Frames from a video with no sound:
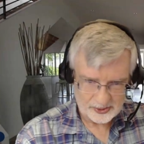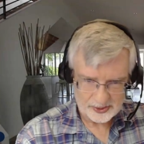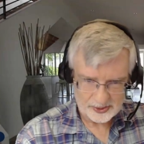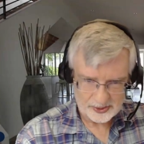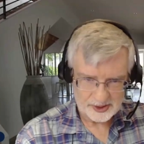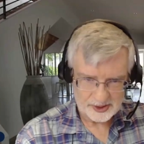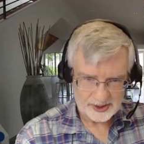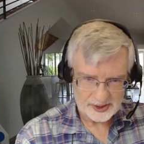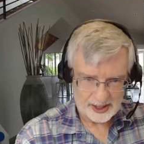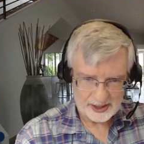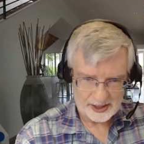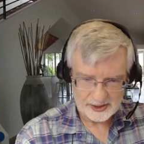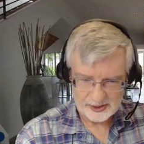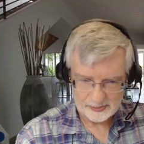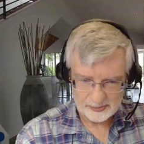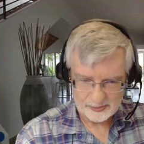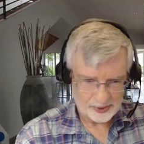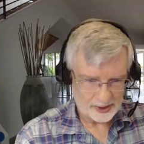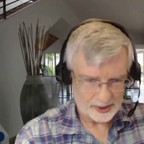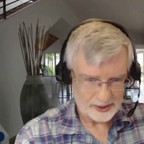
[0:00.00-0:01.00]
is just ask
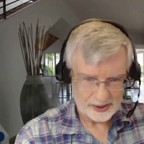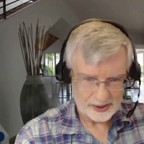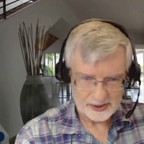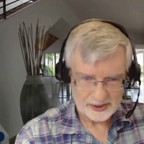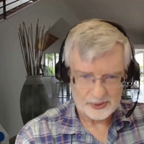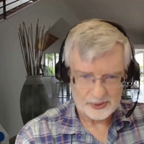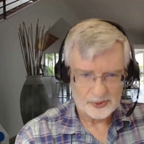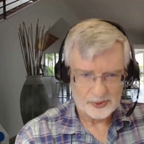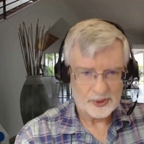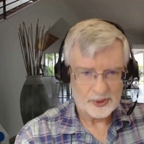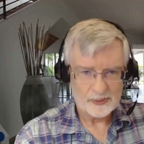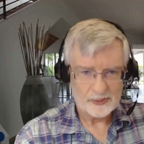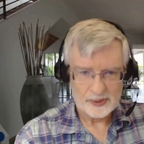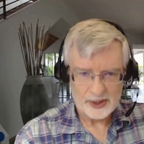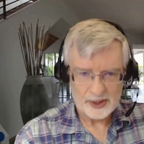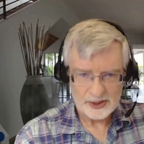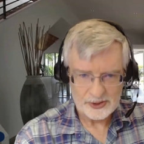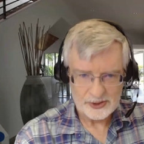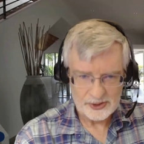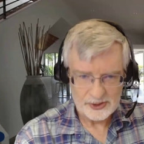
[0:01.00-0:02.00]
and pray that the Lord
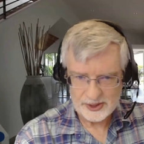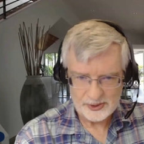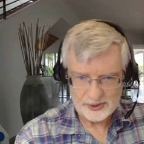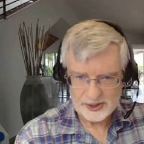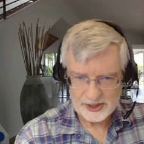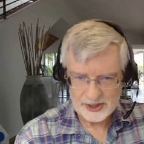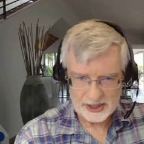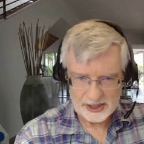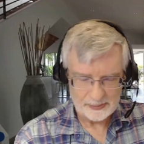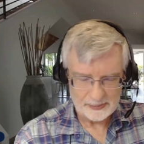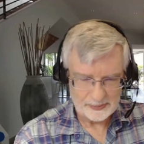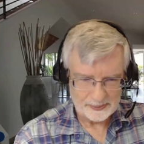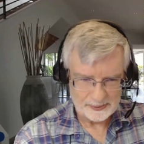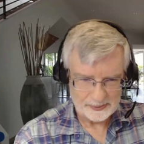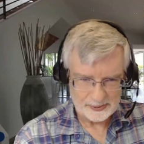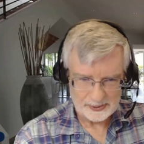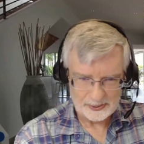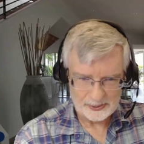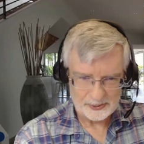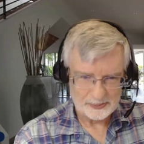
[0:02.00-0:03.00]
bless you and keep
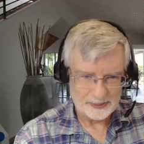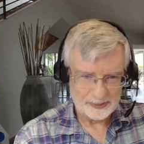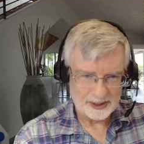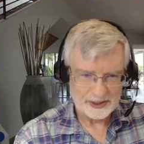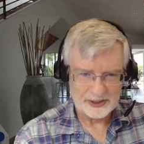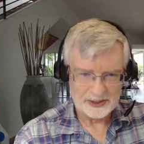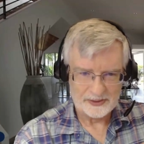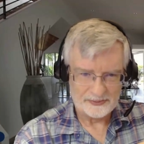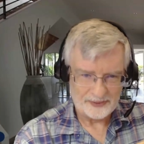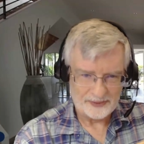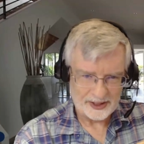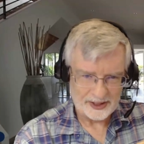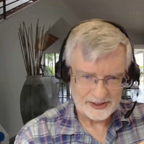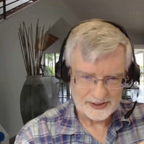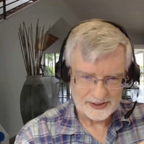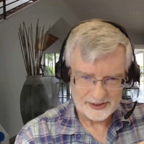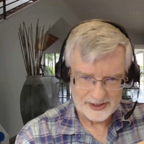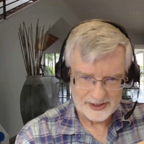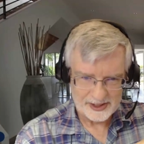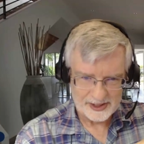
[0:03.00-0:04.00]
you, make his
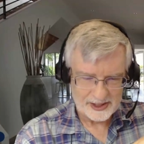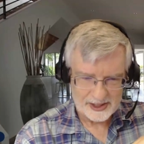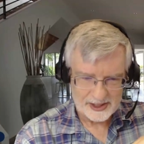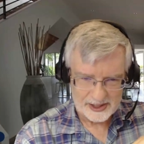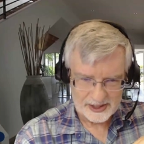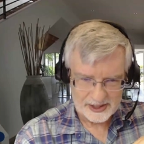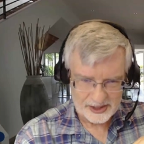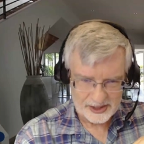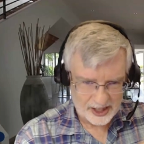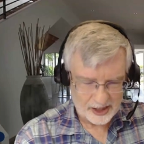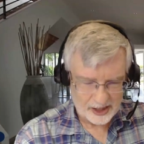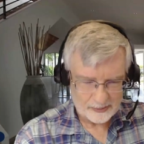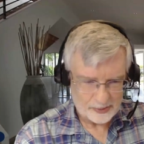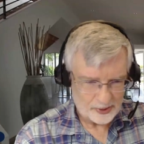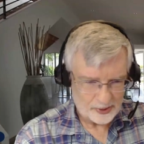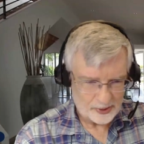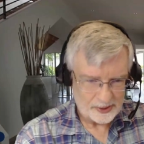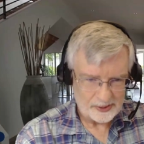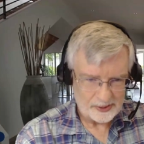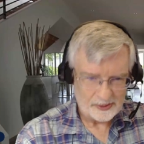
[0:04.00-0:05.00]
face shine
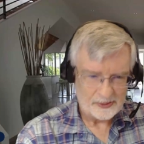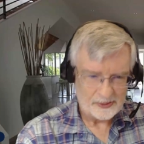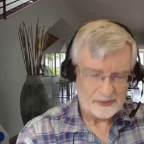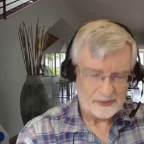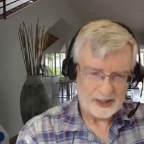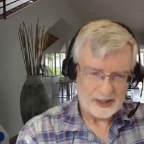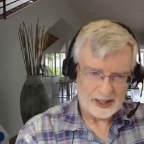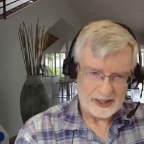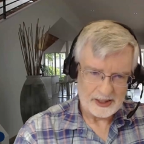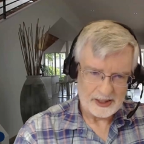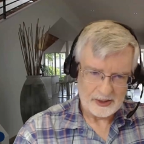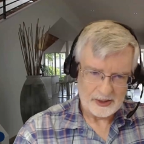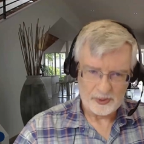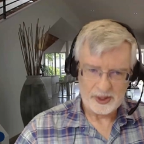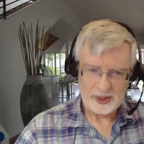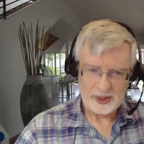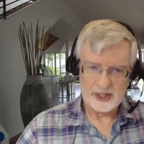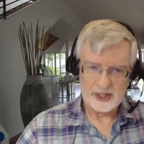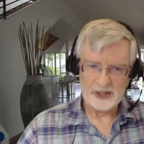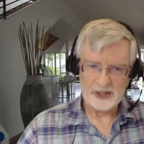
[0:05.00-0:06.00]
upon you, that he
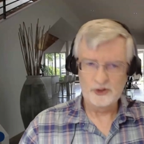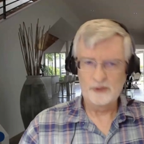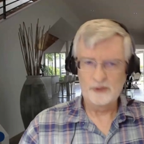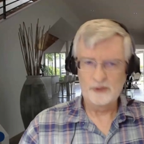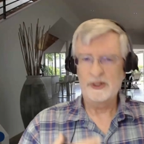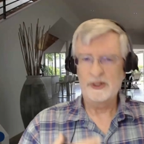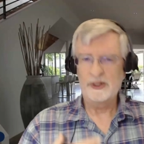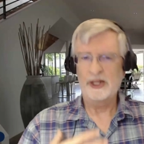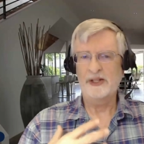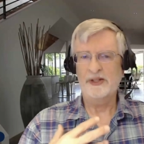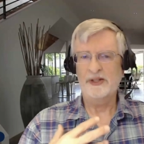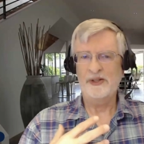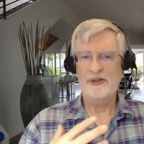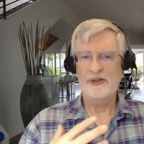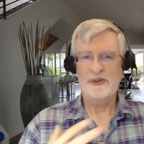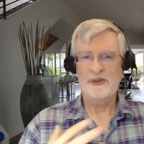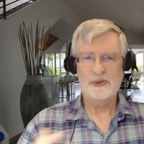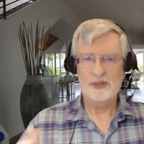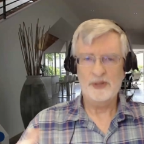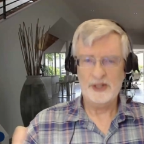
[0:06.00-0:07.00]
re- illuminate
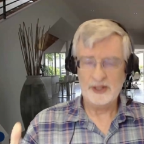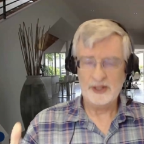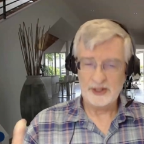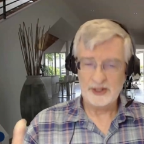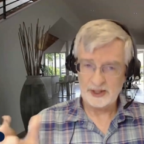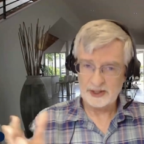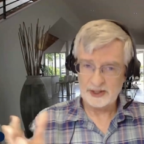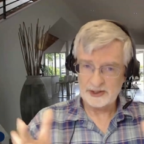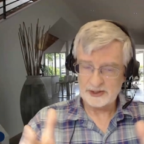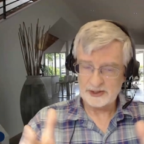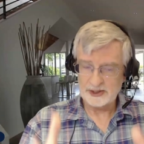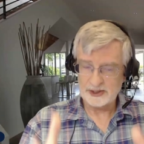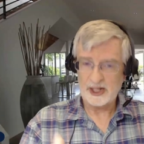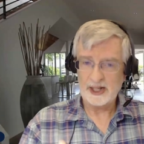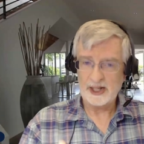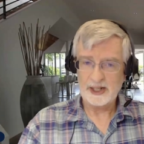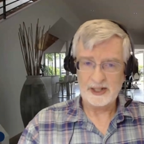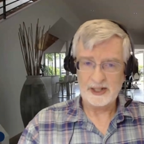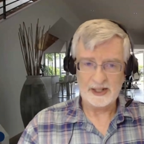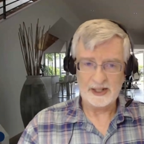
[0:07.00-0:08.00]
you in his
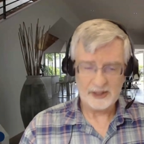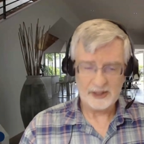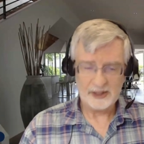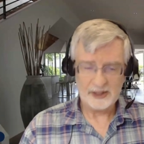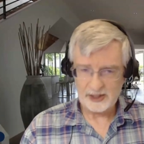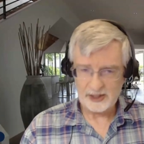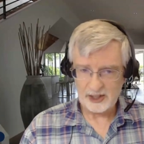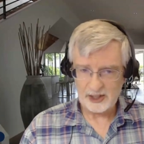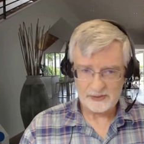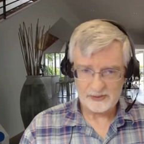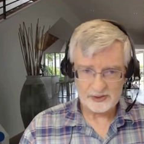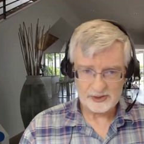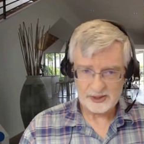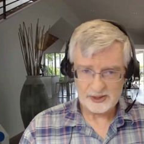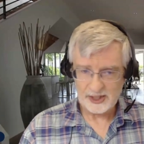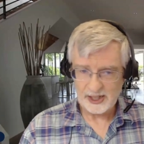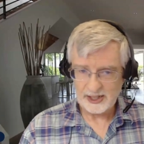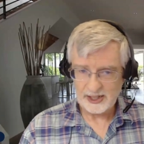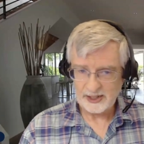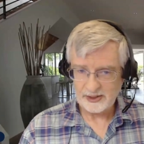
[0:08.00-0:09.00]
light, not the devil's
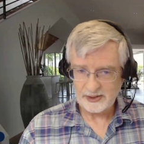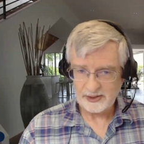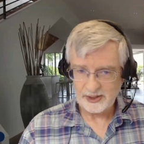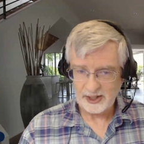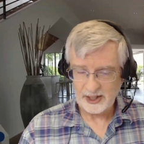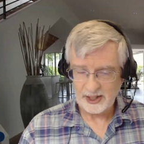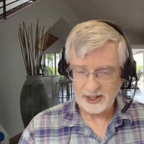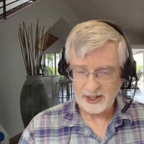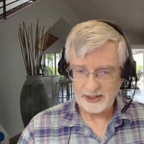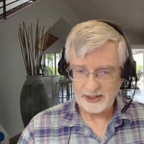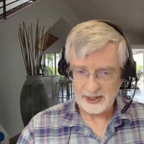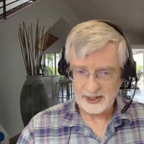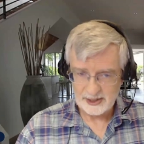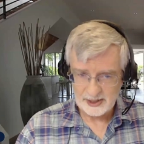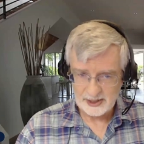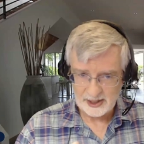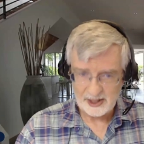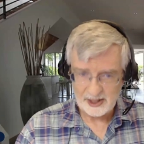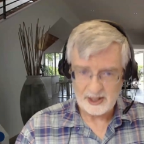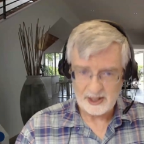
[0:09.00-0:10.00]
light, okay? That
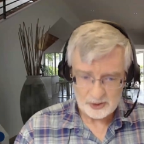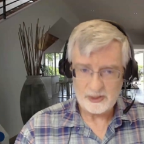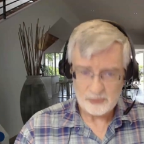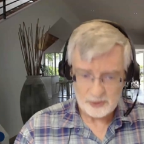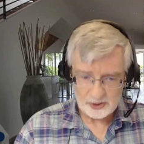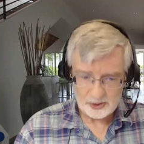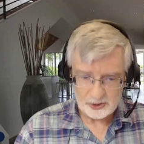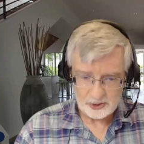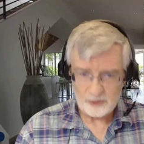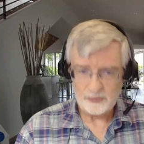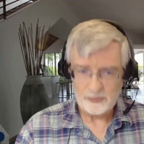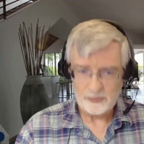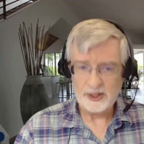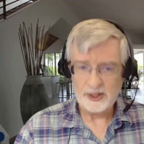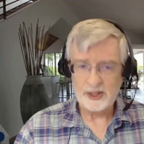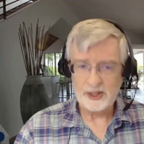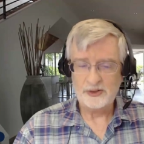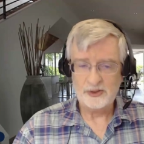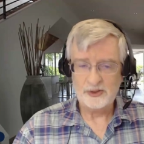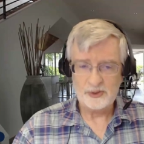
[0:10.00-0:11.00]
God will
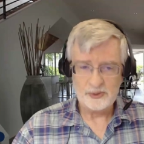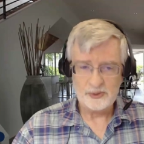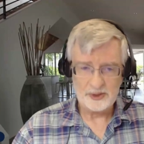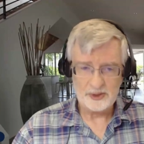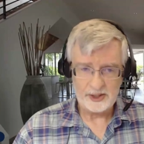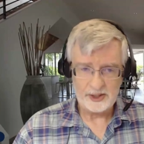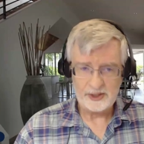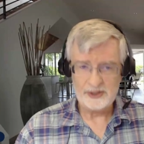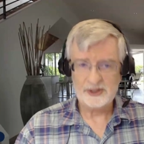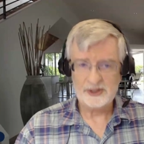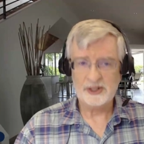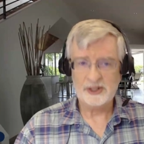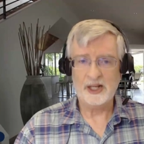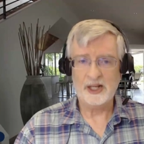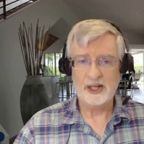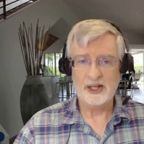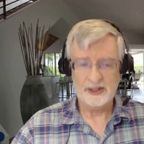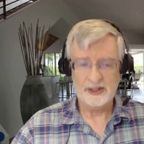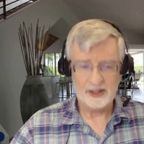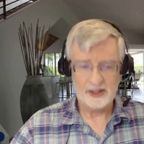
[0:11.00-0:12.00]
illuminate you with his
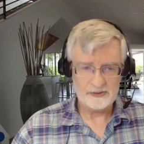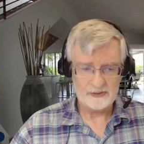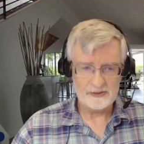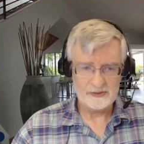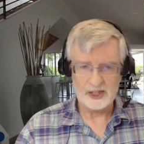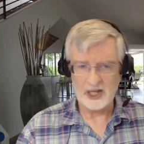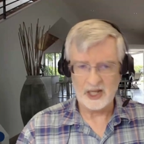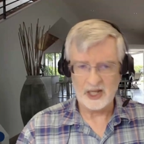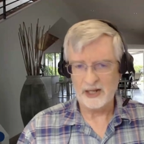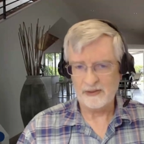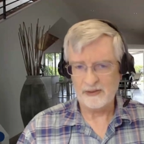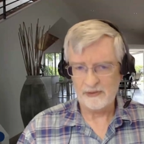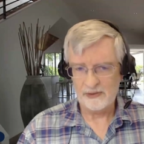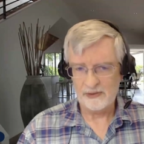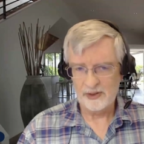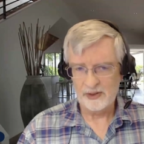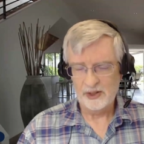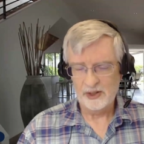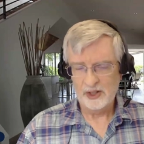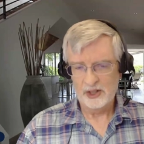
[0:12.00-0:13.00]
light of life
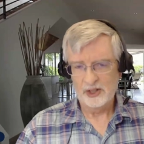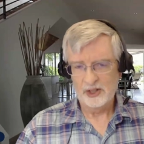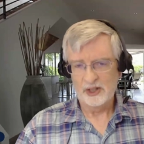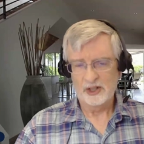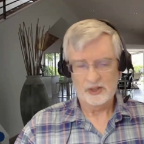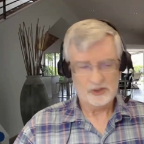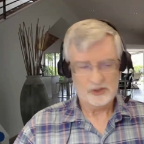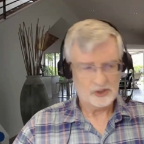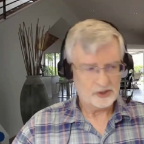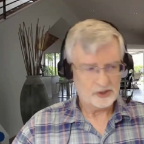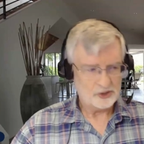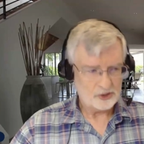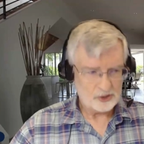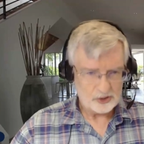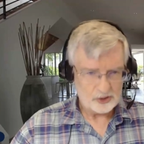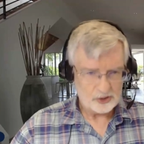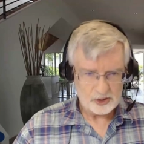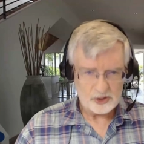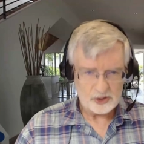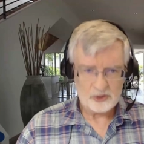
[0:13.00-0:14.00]
so that
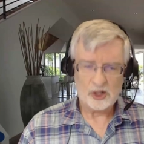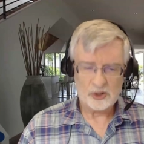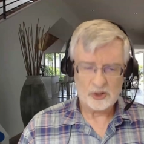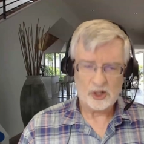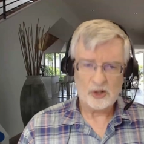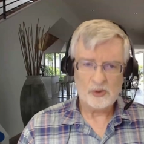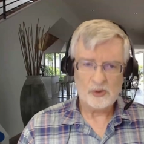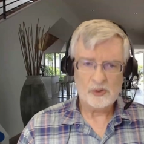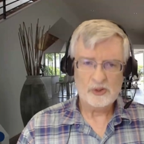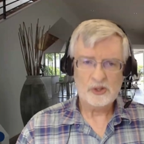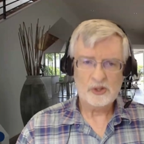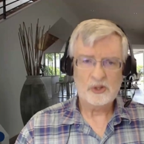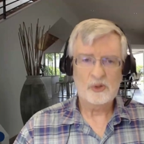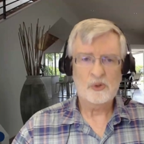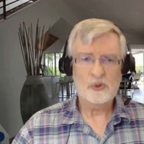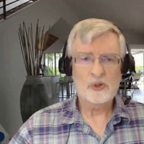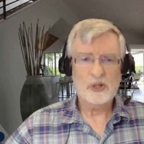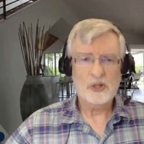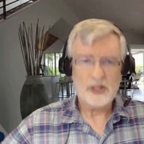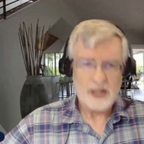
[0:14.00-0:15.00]
you can grow in the
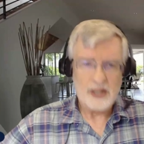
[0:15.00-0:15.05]
Lord and